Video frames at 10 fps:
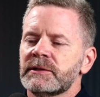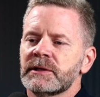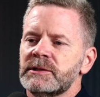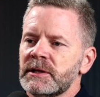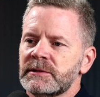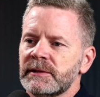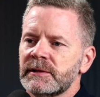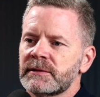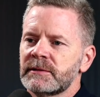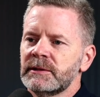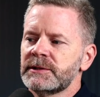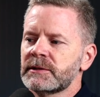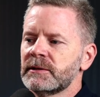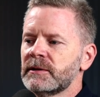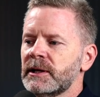suggest to this
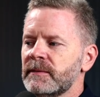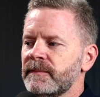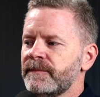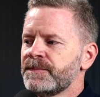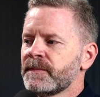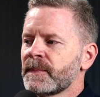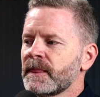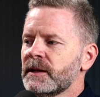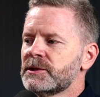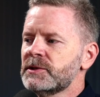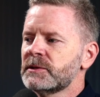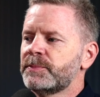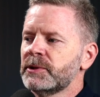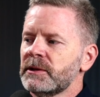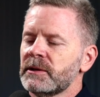listener that just to
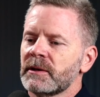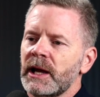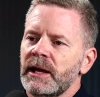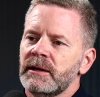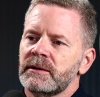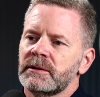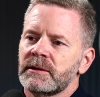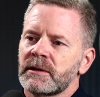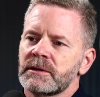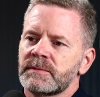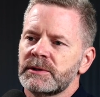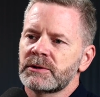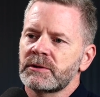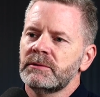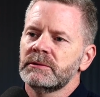put your hand on your husband's
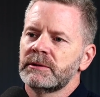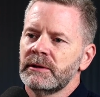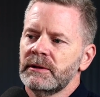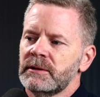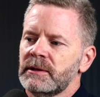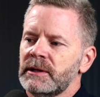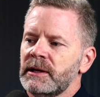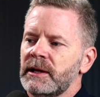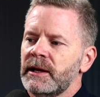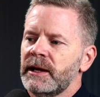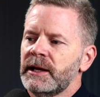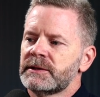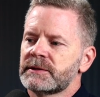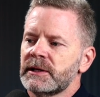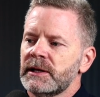shoulder and
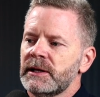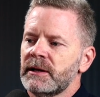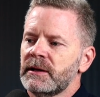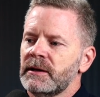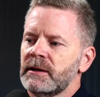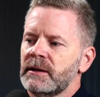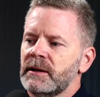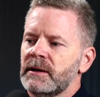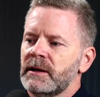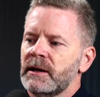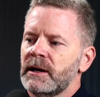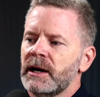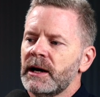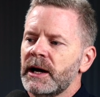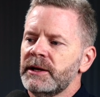say,
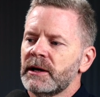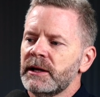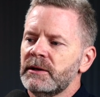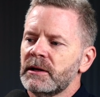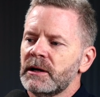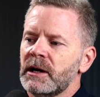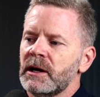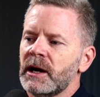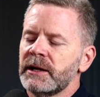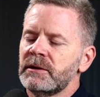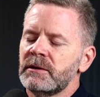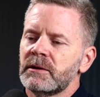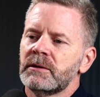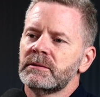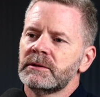I, I, I
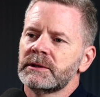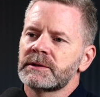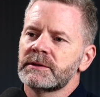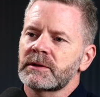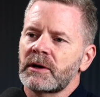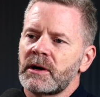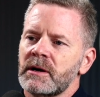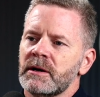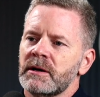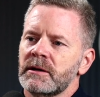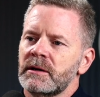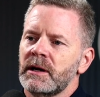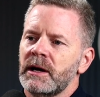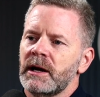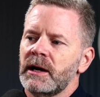know this is hard.
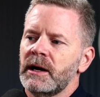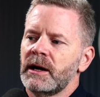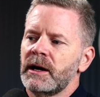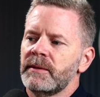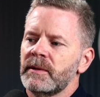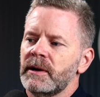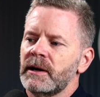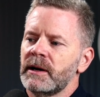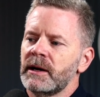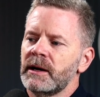I'm, uh,